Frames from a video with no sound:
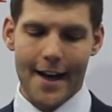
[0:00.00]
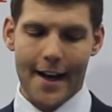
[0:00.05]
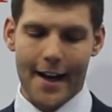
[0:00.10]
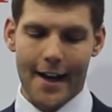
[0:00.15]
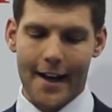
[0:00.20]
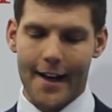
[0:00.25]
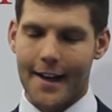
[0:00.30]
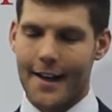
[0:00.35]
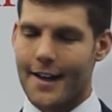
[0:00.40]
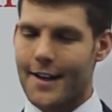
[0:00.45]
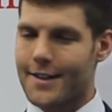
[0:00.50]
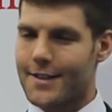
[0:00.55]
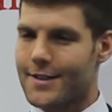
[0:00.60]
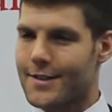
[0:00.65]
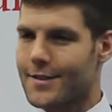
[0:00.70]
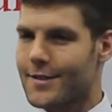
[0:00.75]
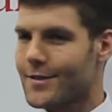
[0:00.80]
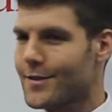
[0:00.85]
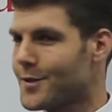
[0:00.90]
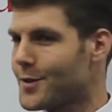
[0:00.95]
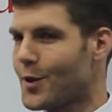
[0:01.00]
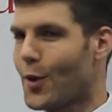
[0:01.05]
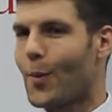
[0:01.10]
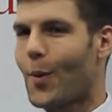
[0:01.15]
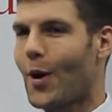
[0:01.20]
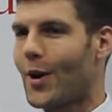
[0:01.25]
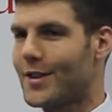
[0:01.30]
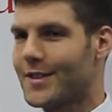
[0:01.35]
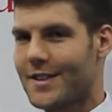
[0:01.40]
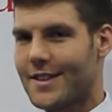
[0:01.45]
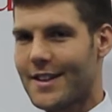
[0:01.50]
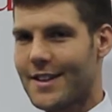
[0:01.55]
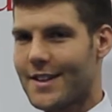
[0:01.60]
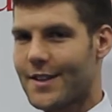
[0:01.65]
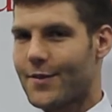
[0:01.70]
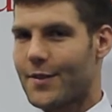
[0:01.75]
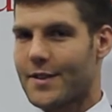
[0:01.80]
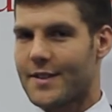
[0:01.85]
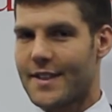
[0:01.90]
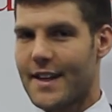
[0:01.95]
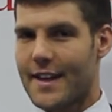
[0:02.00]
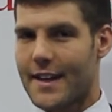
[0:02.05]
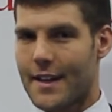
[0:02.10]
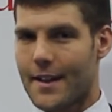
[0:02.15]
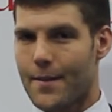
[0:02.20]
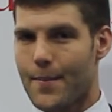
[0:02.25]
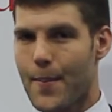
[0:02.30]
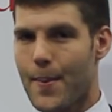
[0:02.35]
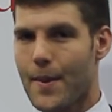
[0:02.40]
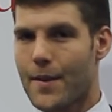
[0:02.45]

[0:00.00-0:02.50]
uh, it's snowballs in a different setting.